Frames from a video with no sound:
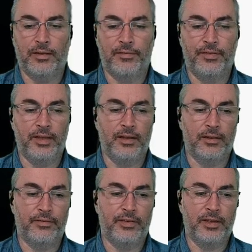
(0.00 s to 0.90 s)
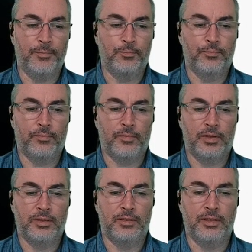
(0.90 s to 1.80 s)
on the fee on the fee.
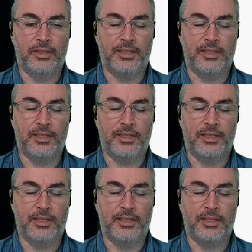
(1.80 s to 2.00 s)
The